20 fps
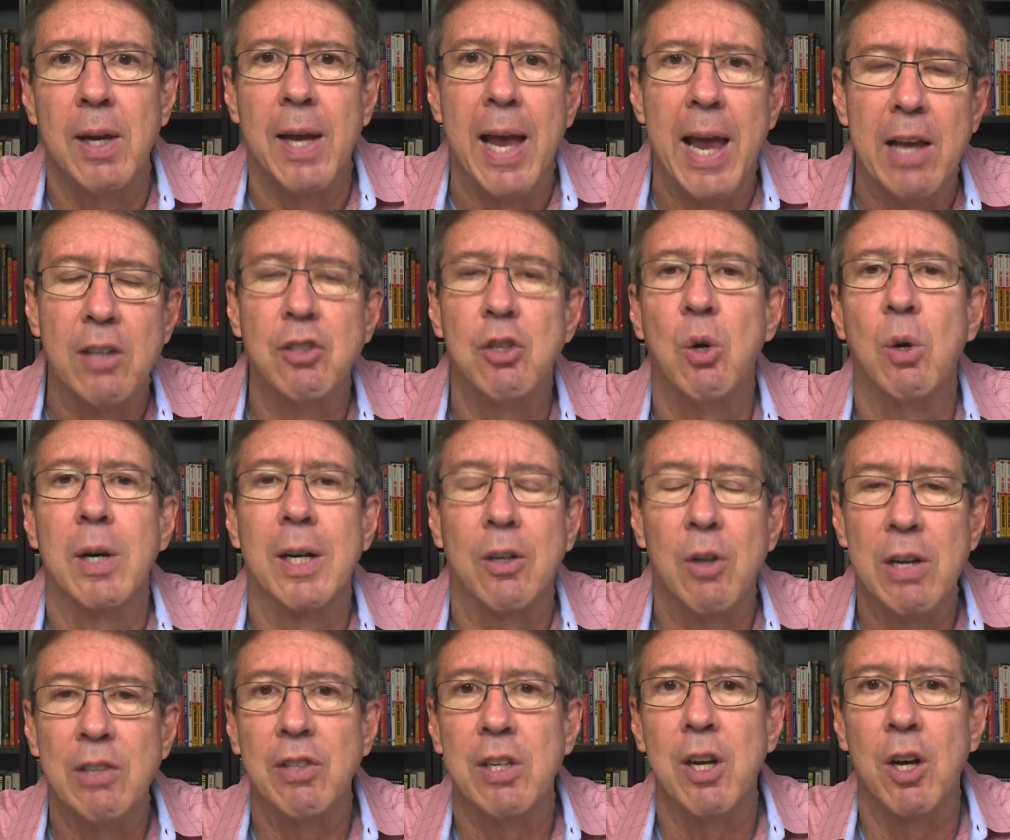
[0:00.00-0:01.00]
As you're
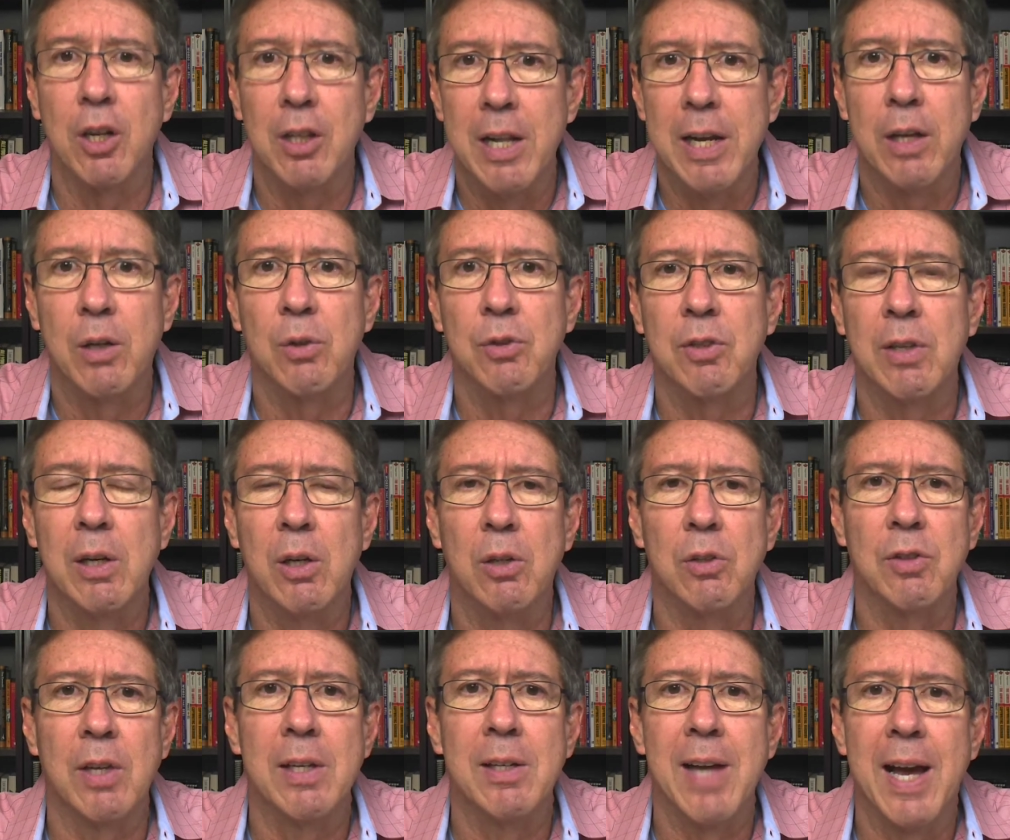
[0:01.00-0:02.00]
increasing your clinical skills
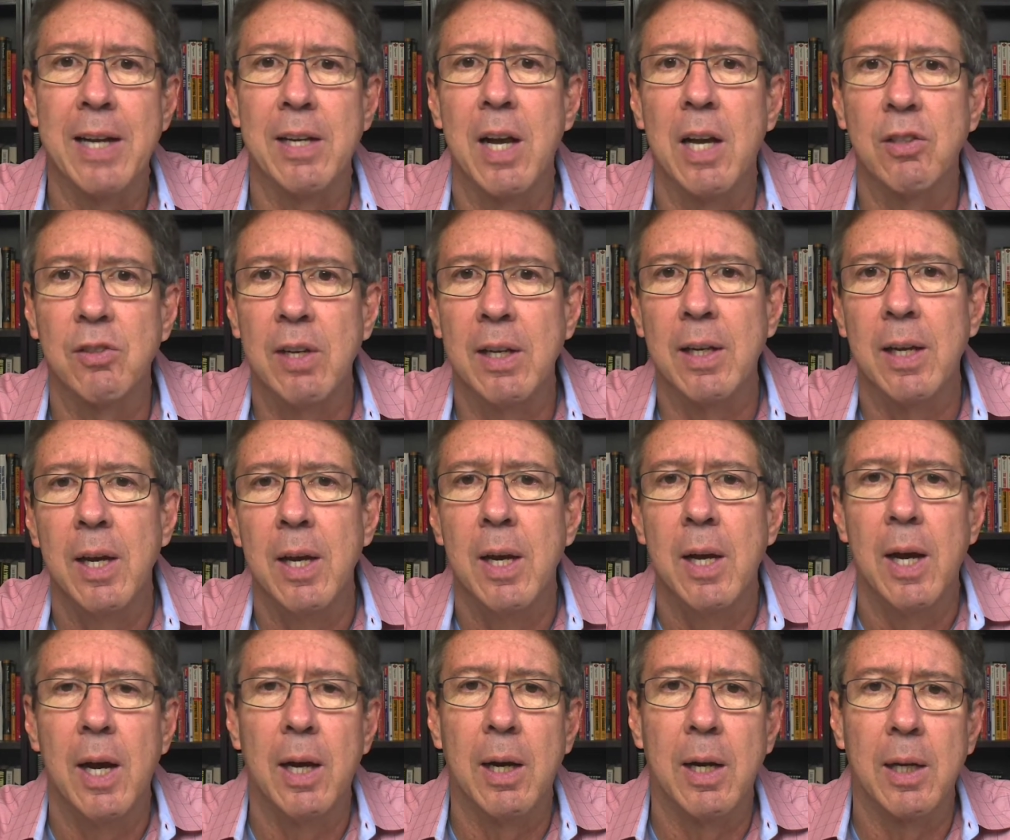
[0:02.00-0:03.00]
and diagnostic
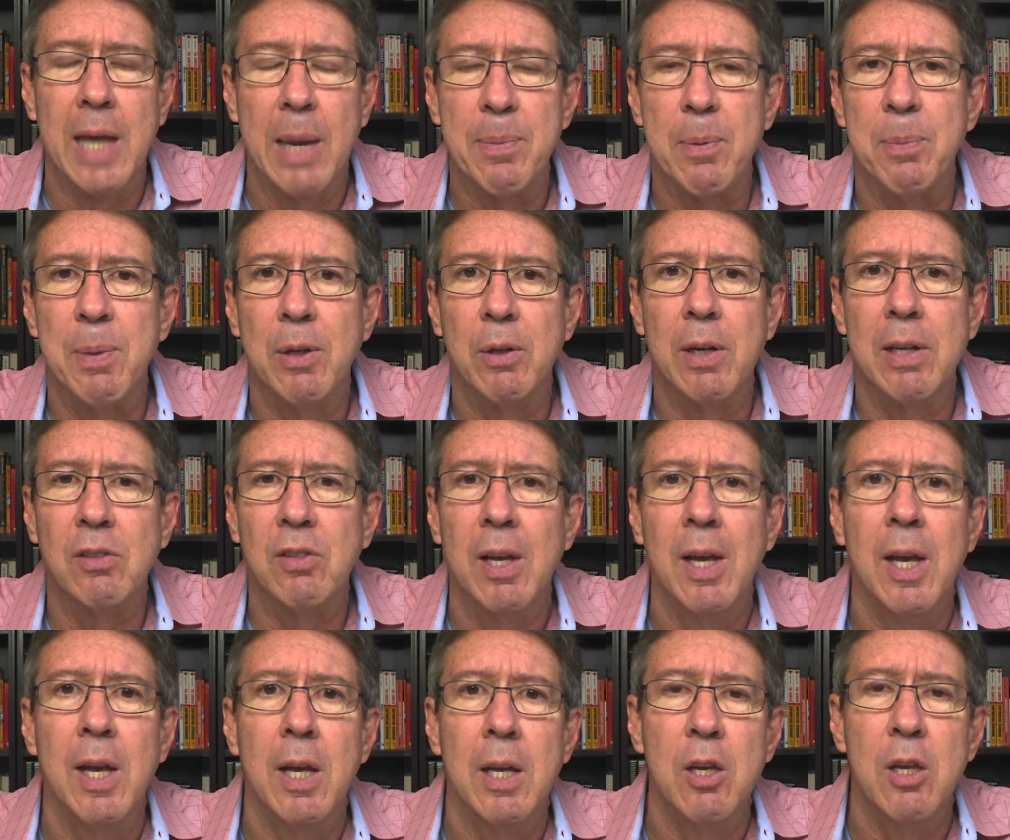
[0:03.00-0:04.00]
uh, capabilities,
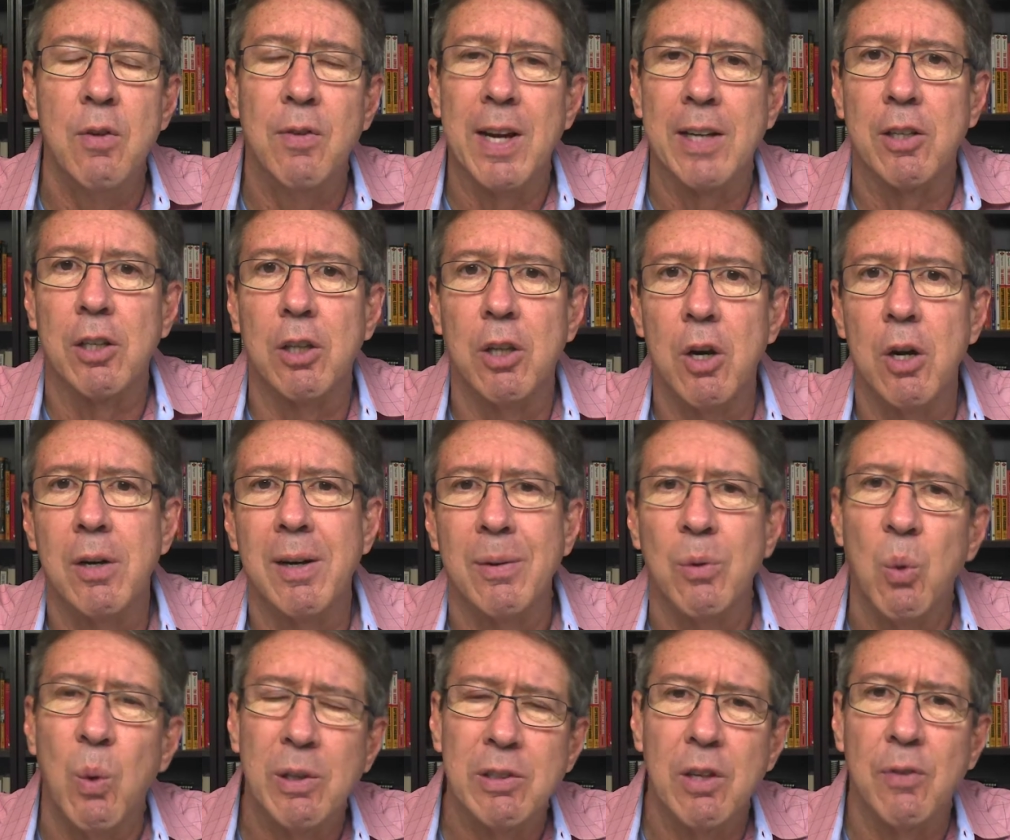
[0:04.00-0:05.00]
you've got to learn.
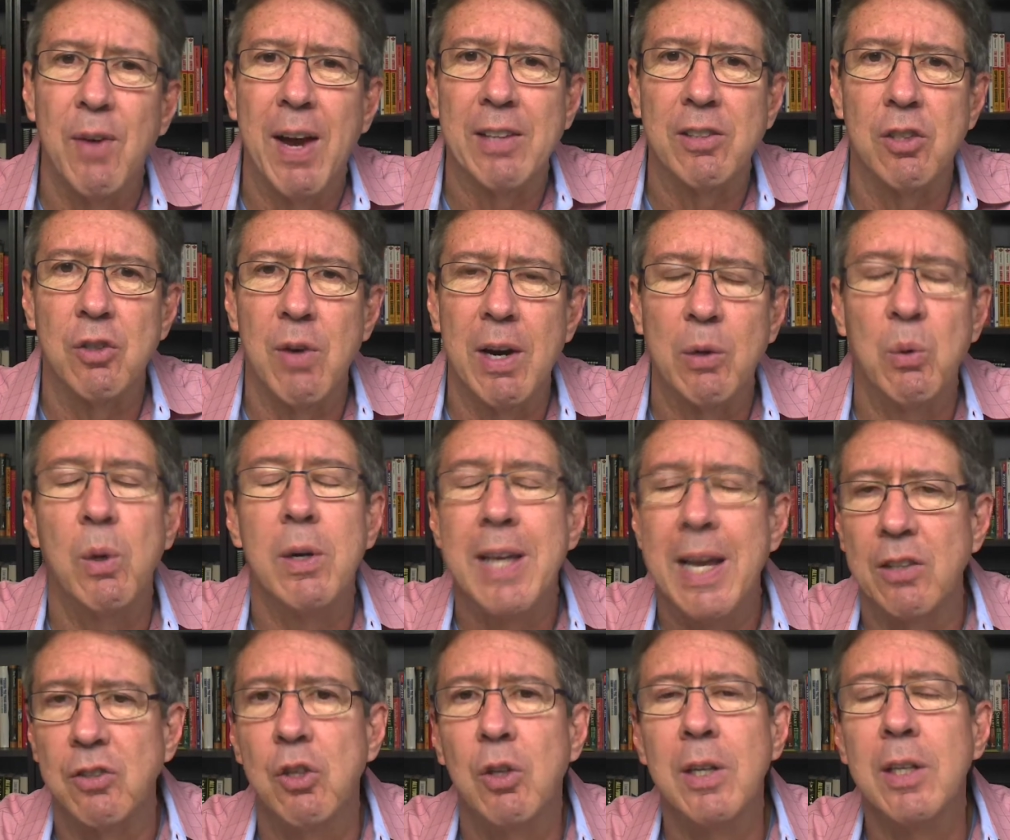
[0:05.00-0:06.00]
What's the fastest track? Well,
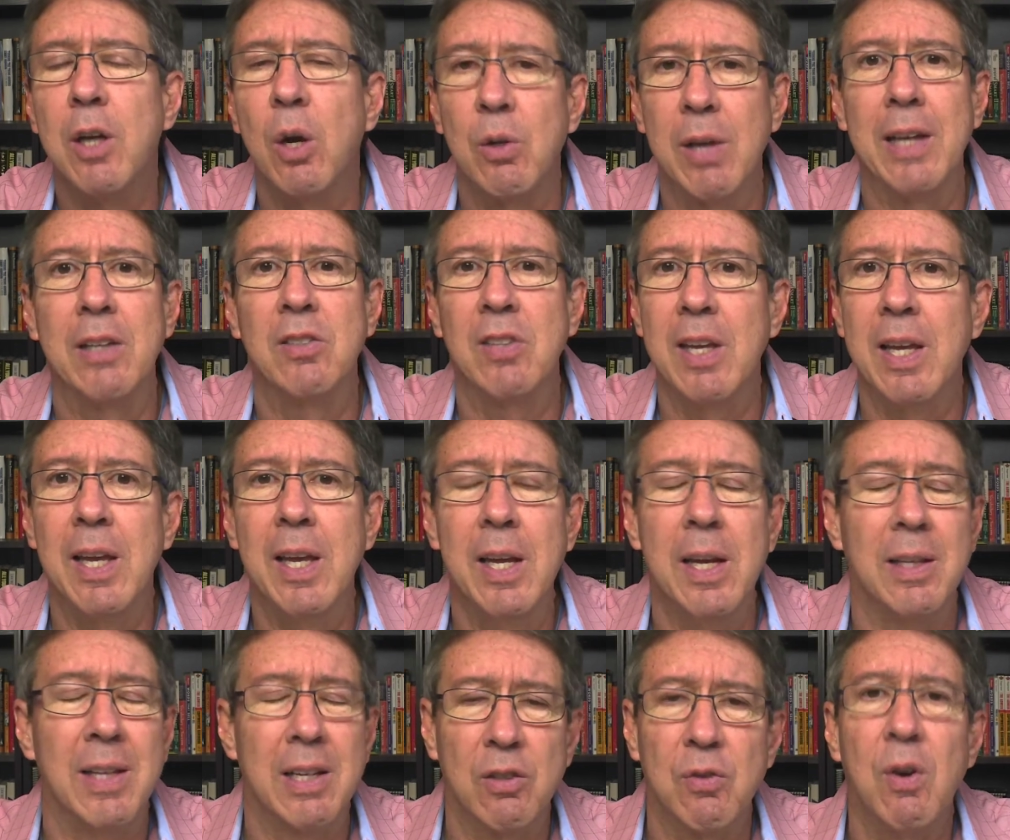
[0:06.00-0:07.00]
yes, you can go take C E,
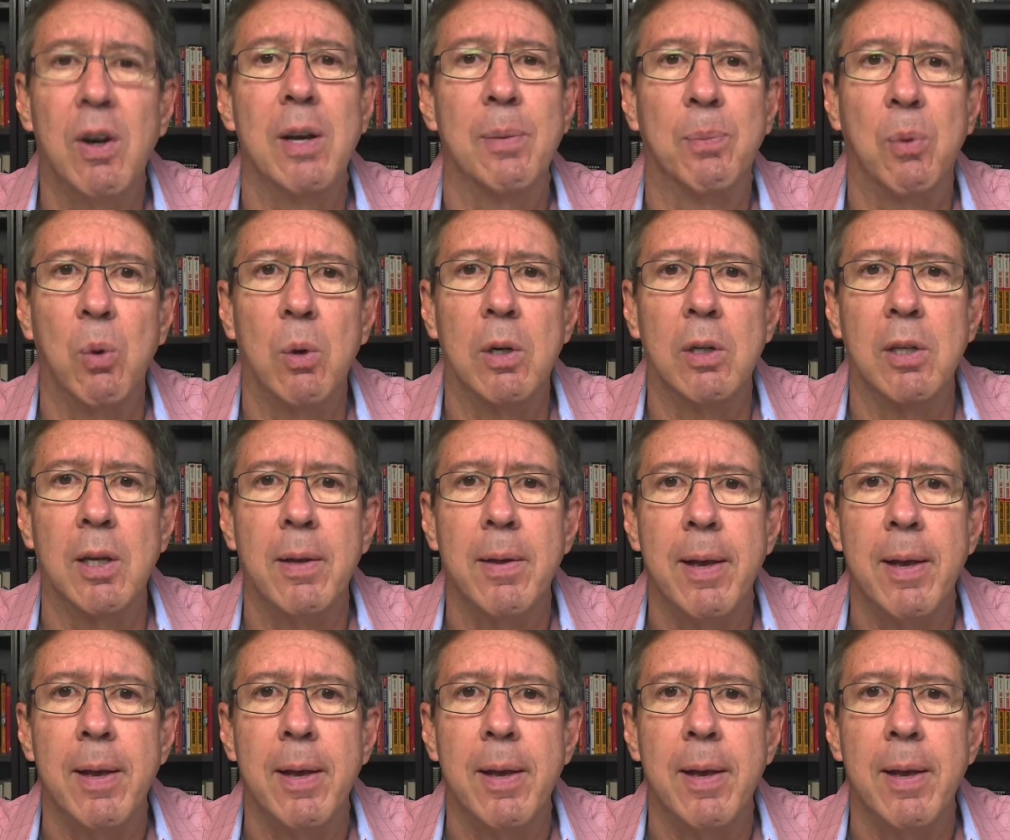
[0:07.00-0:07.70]
and that's very important.